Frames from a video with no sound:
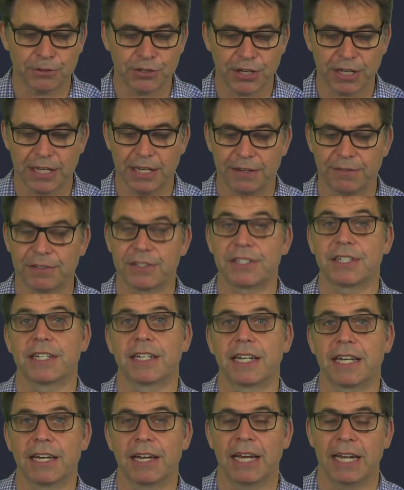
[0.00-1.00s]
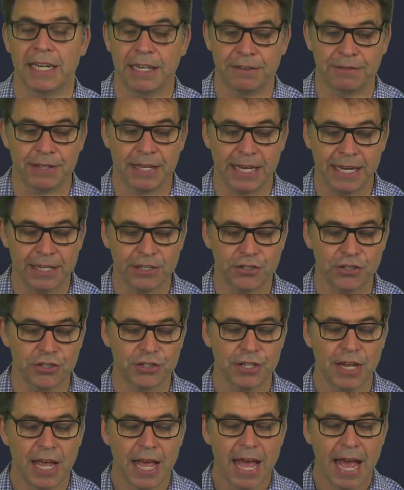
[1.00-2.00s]
checking if it's hit any of the
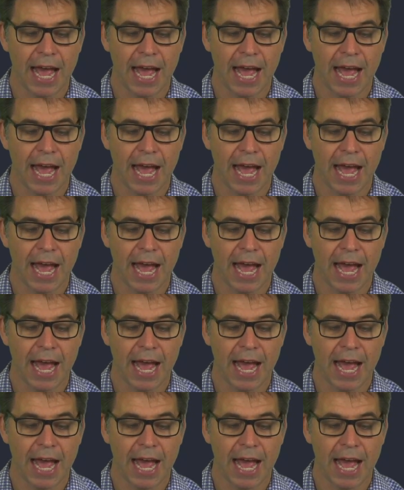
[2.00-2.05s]
edges,